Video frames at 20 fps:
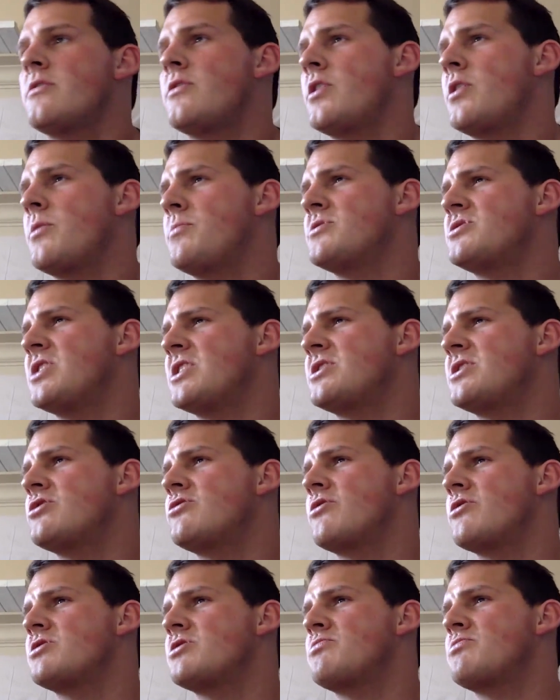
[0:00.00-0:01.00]
The projected
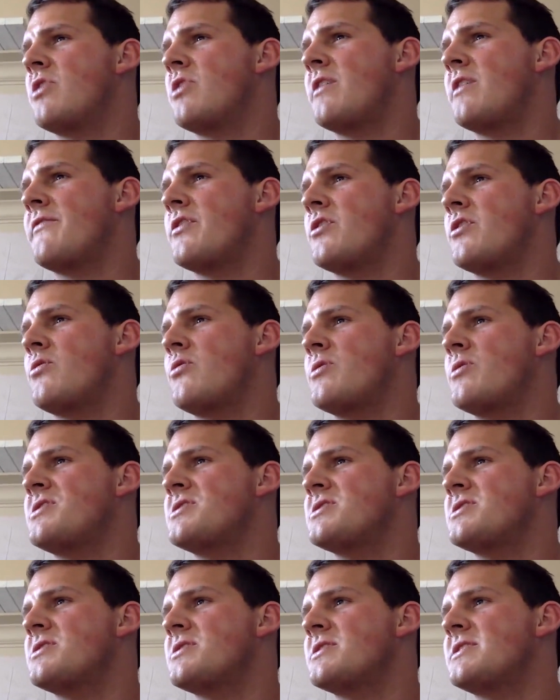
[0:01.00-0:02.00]
gross profit, according
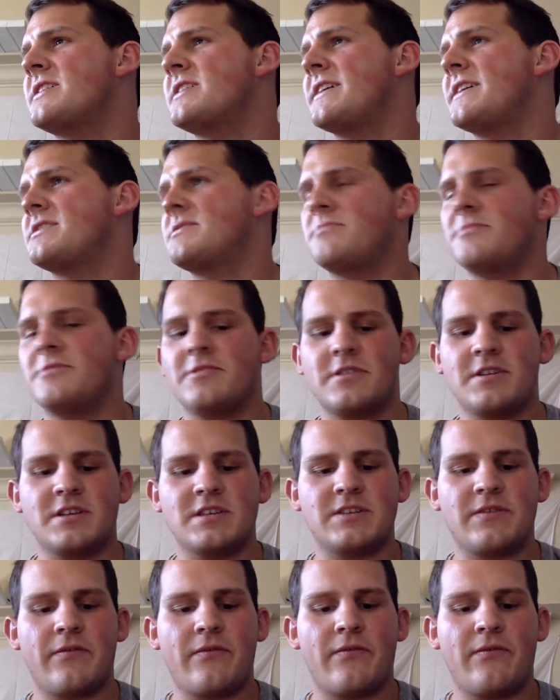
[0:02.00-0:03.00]
to the textbook,
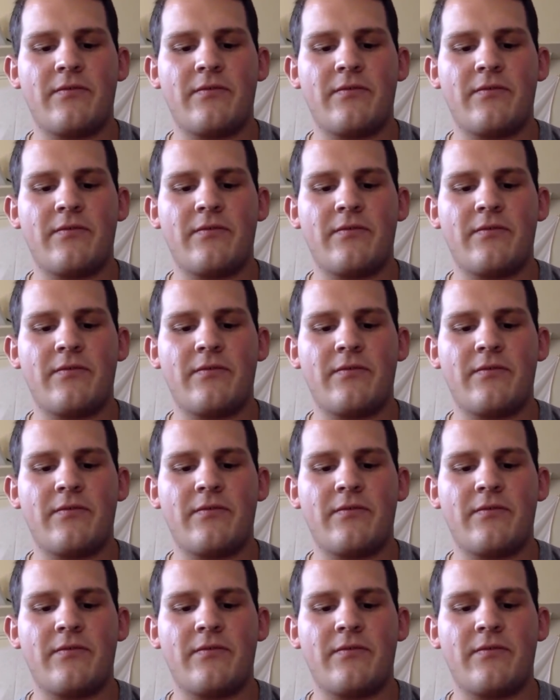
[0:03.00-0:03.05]
is